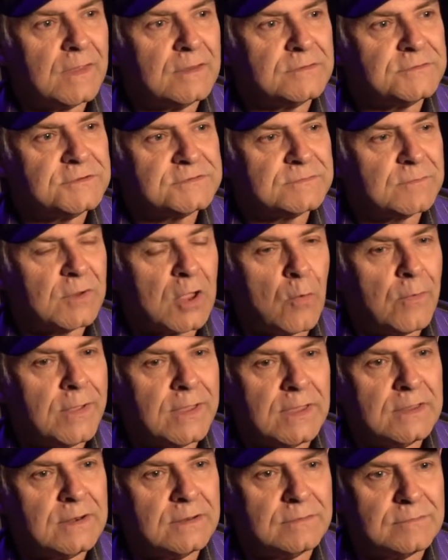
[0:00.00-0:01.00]
just
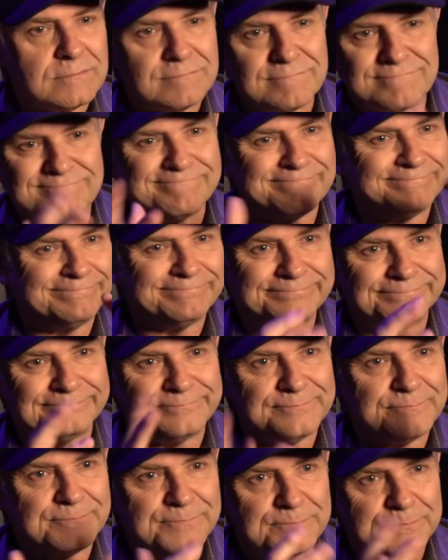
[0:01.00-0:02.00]
going in and
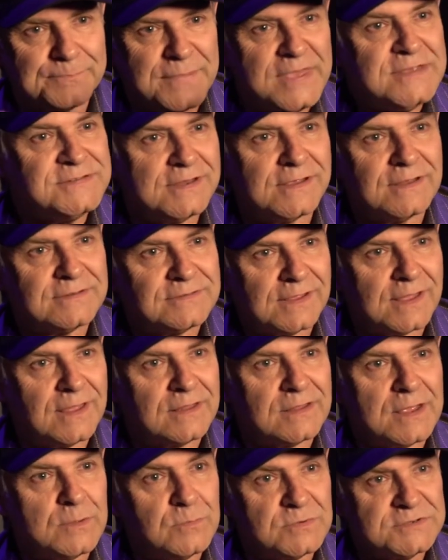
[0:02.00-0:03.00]
piecing it
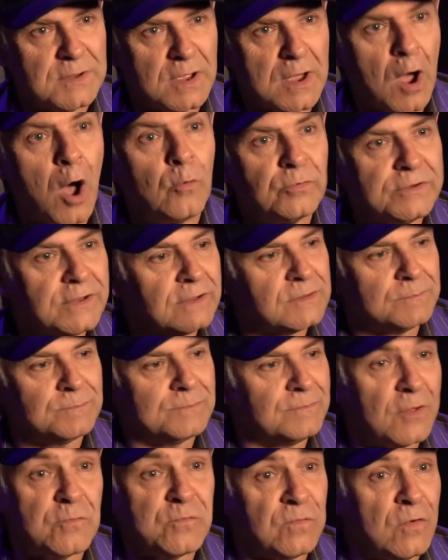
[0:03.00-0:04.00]
together. It was a whole nother
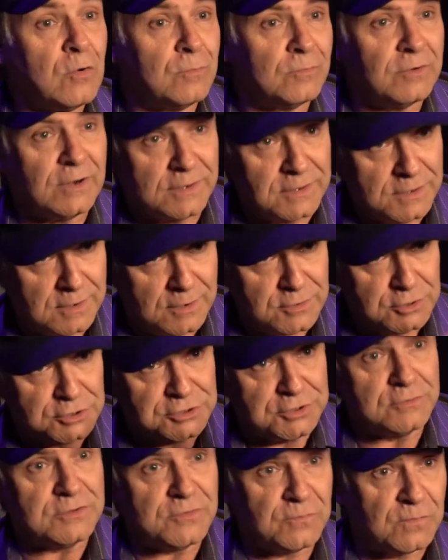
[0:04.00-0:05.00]
film, really. You
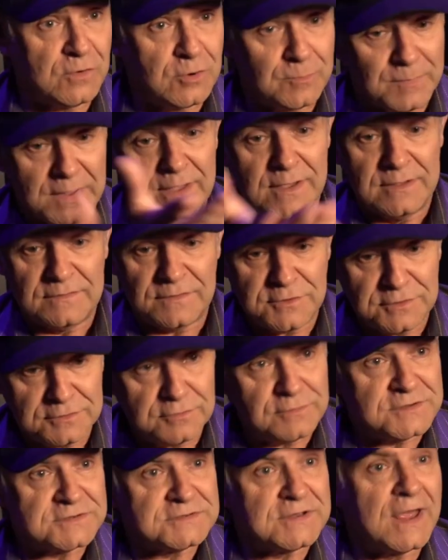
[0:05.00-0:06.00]
shoot the film, then you
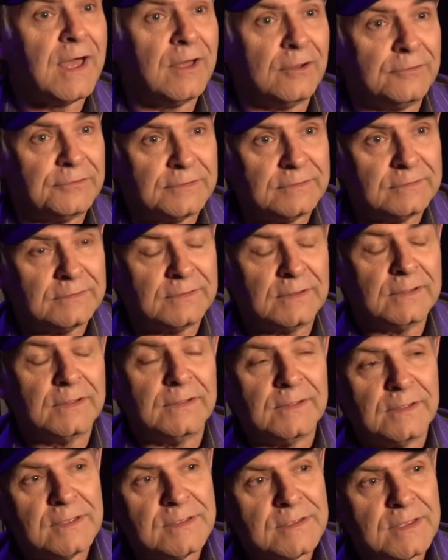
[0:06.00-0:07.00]
do the sound, and
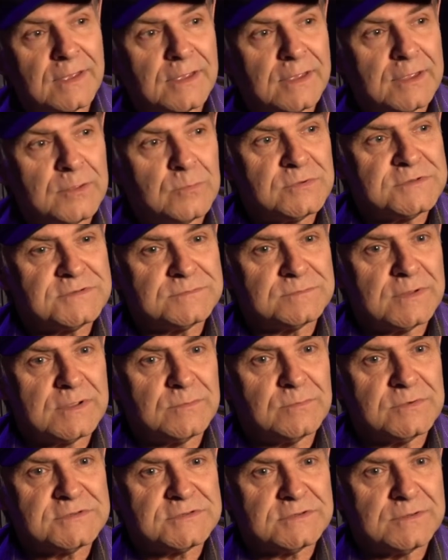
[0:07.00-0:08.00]
it
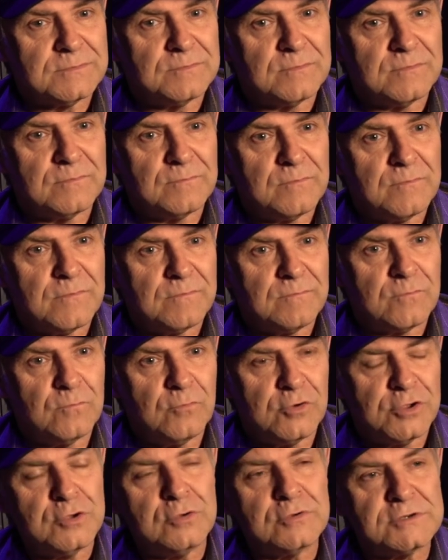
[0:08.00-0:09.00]
was a
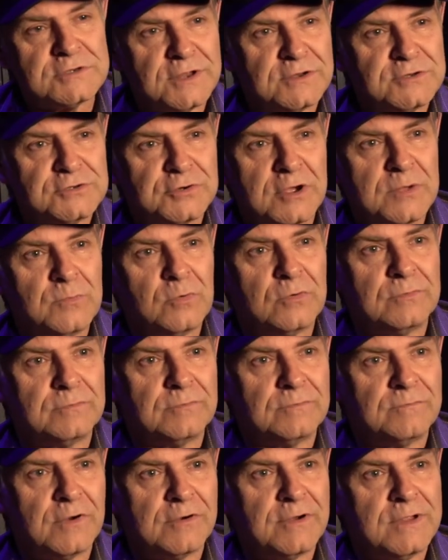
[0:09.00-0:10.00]
hugely enjoyable
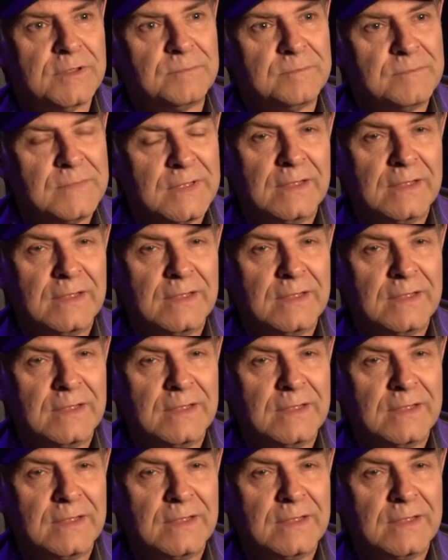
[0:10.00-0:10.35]
and very